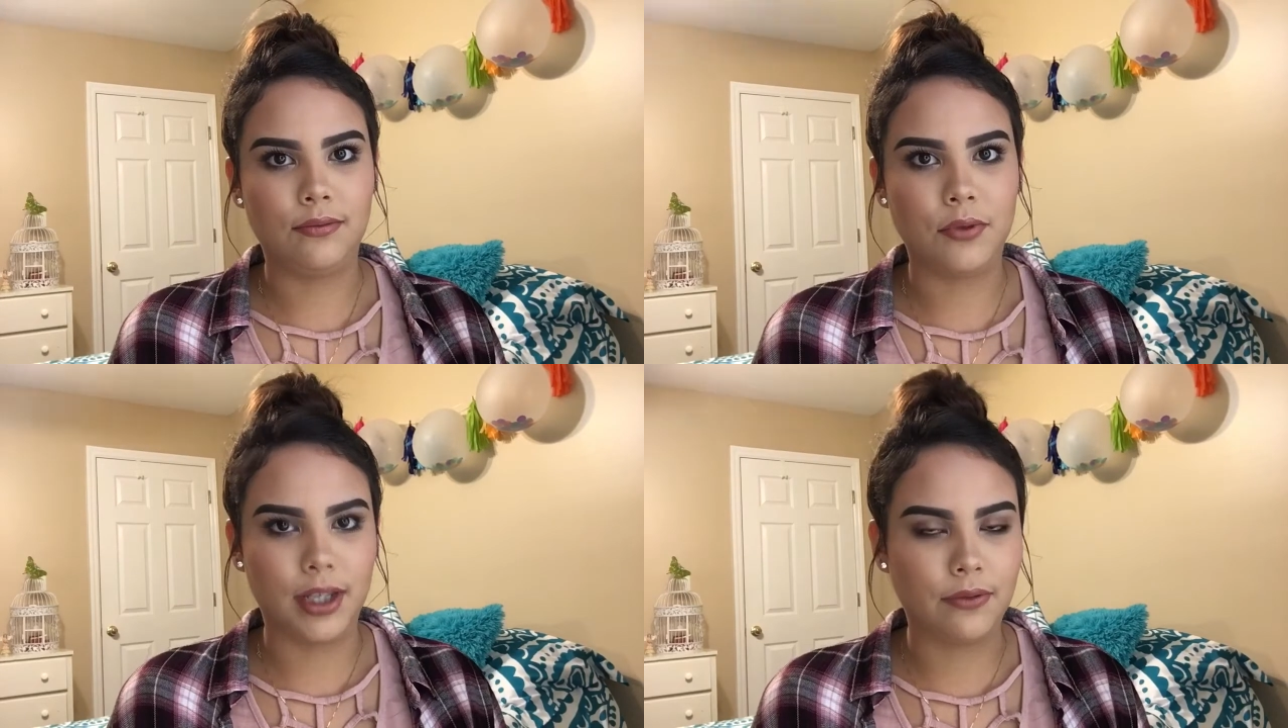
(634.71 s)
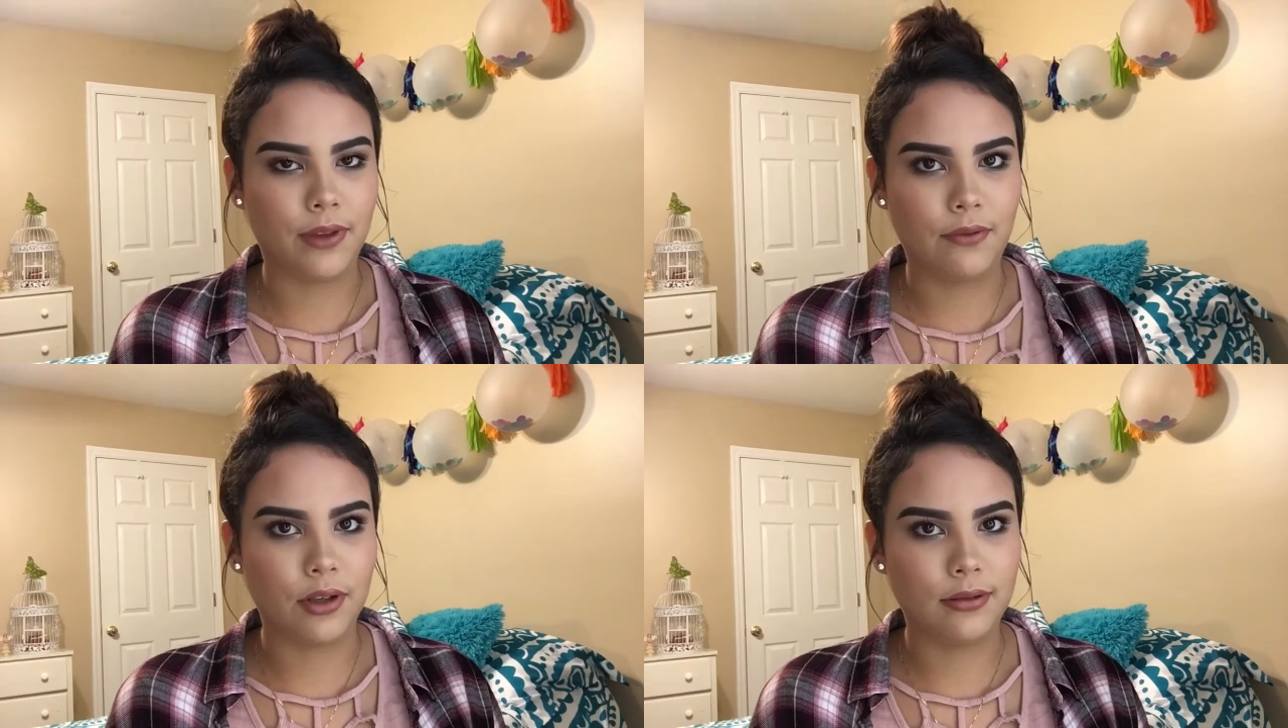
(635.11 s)
with like
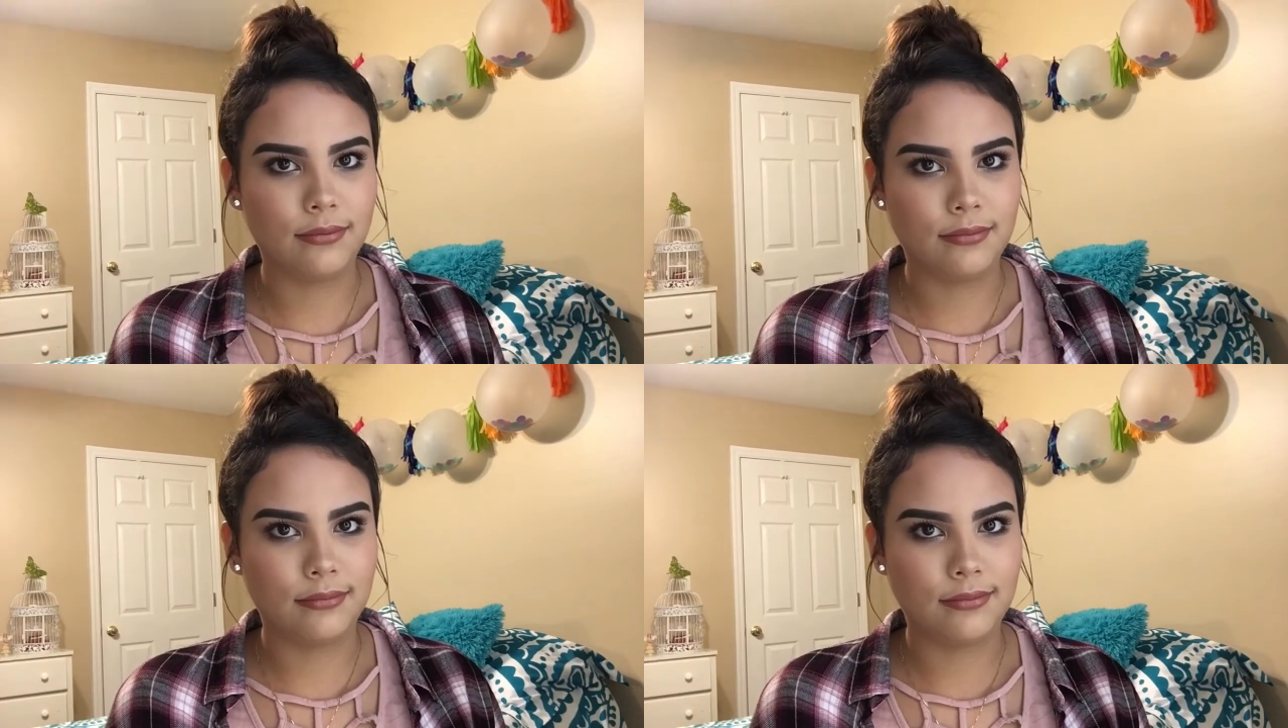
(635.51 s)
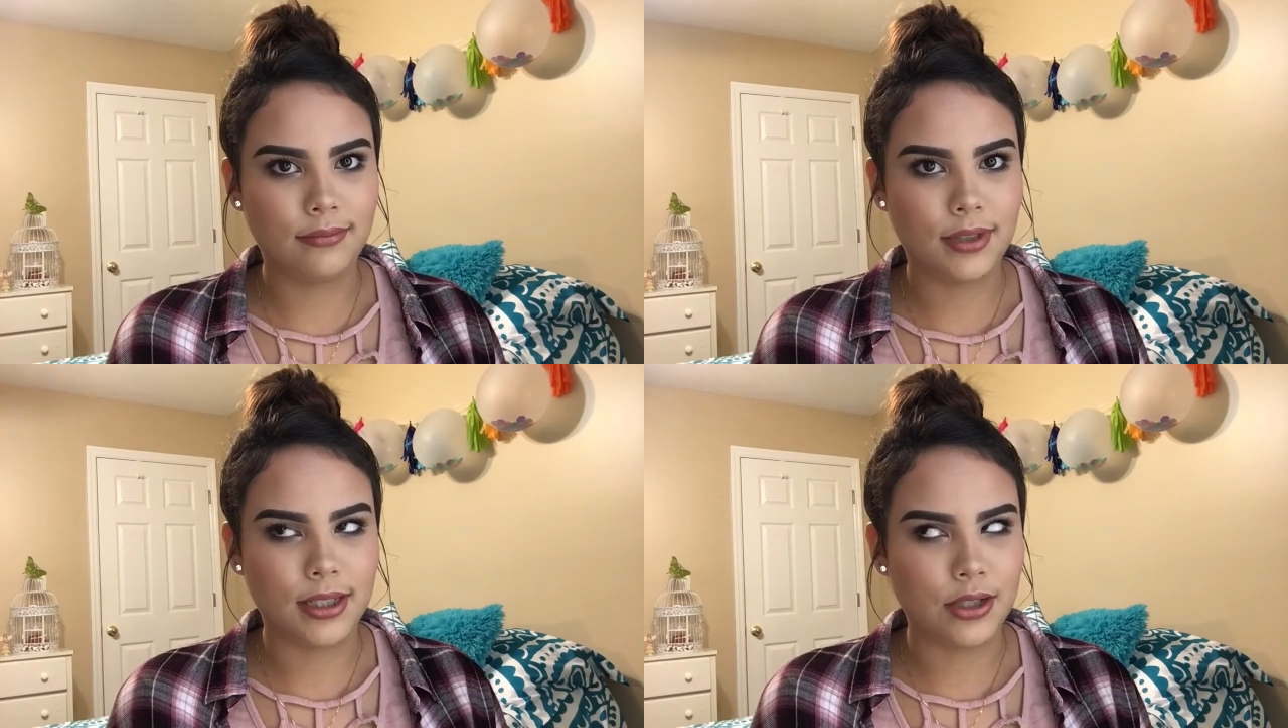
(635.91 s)
flavor,
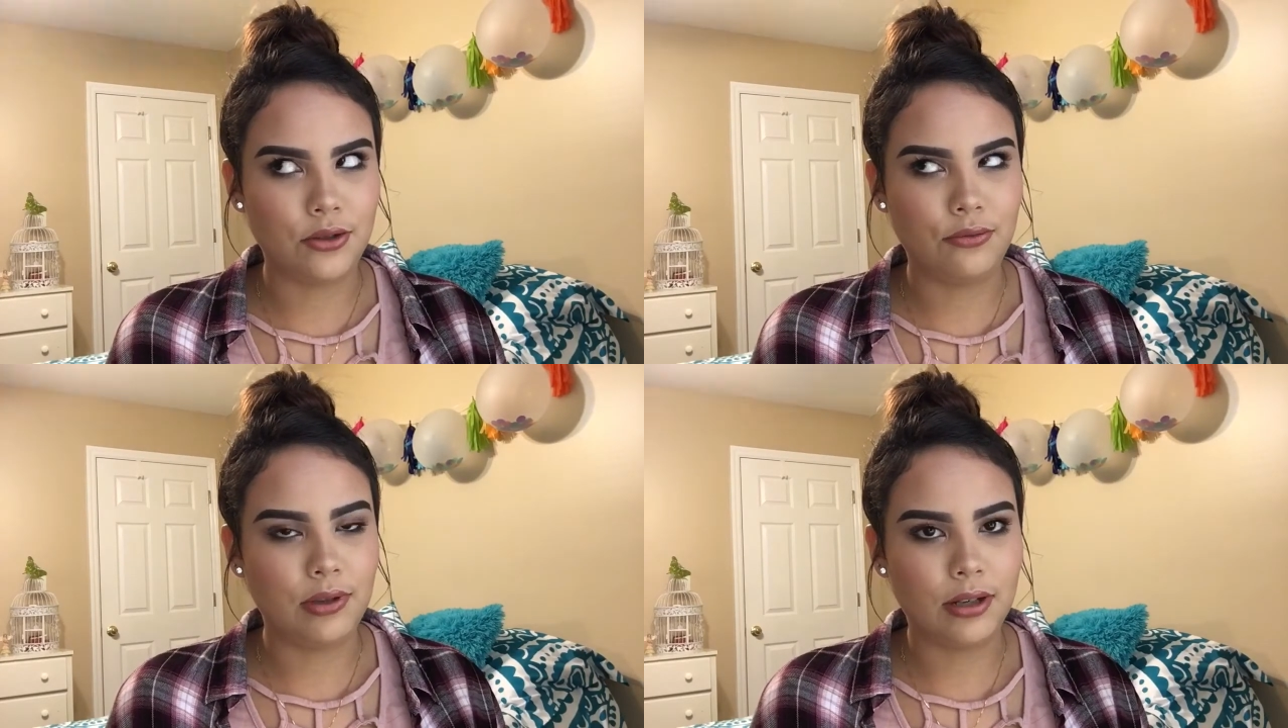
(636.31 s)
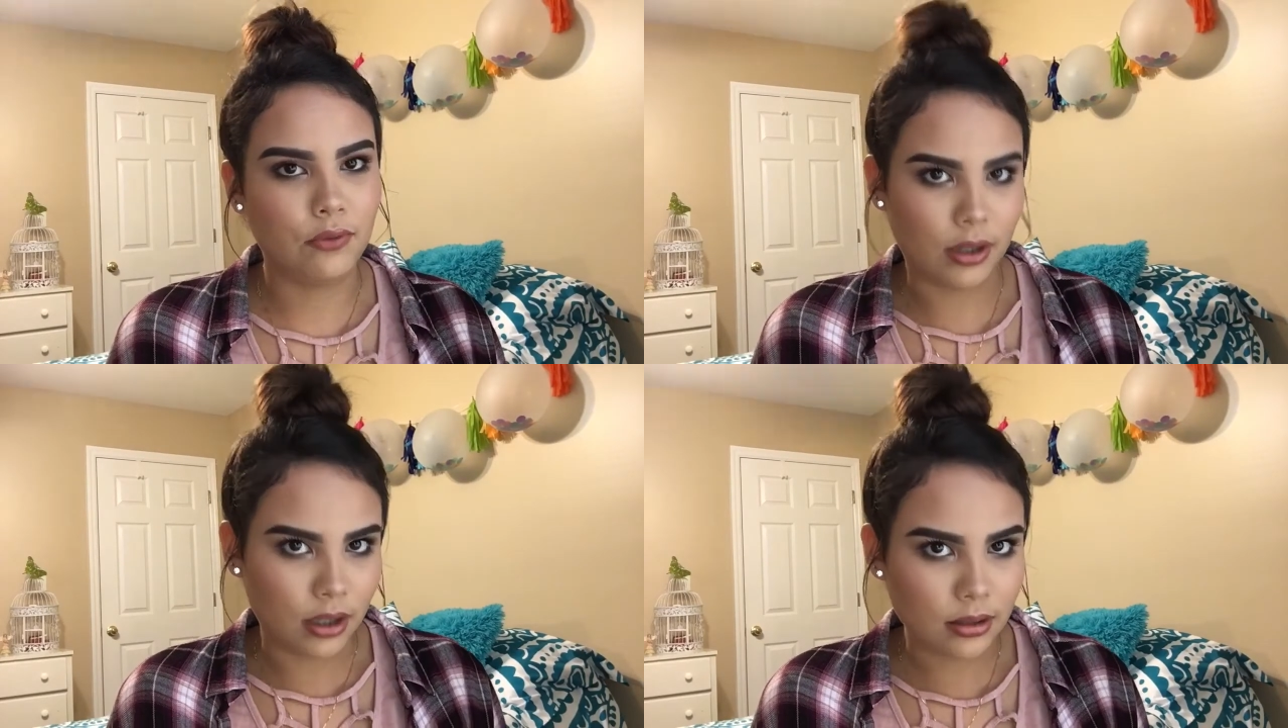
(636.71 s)
because then you can't
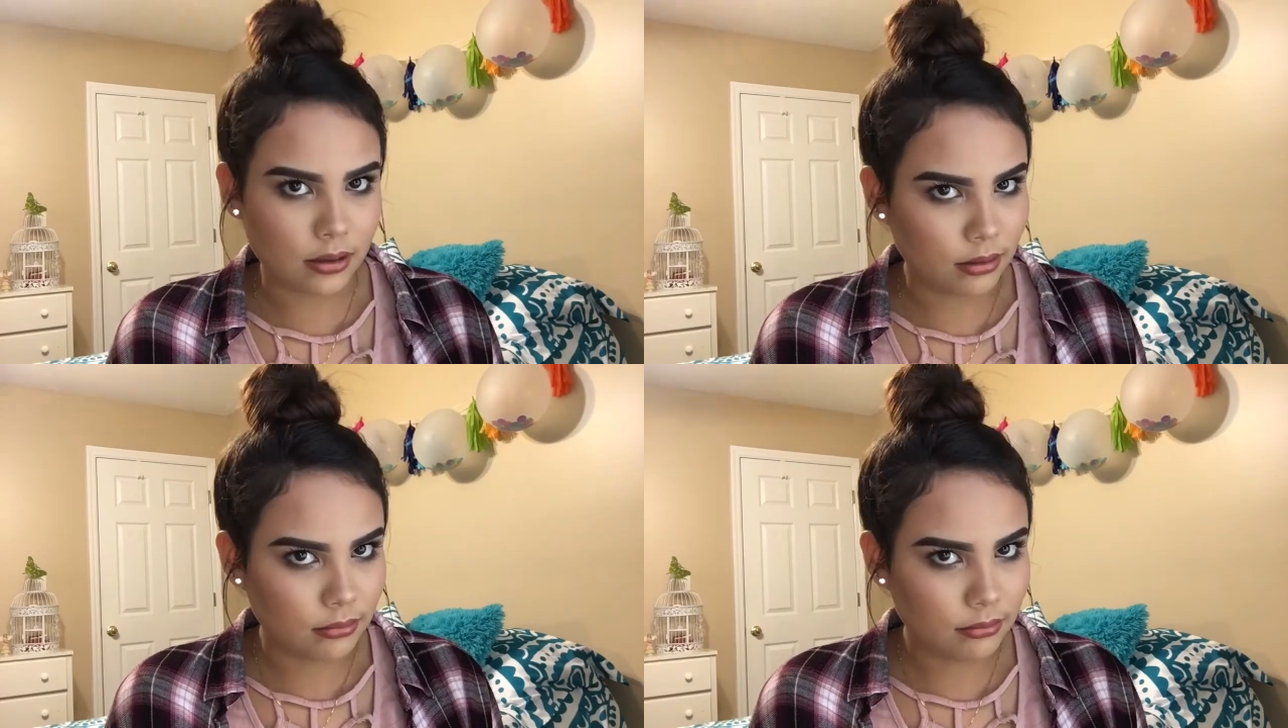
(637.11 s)
really taste it.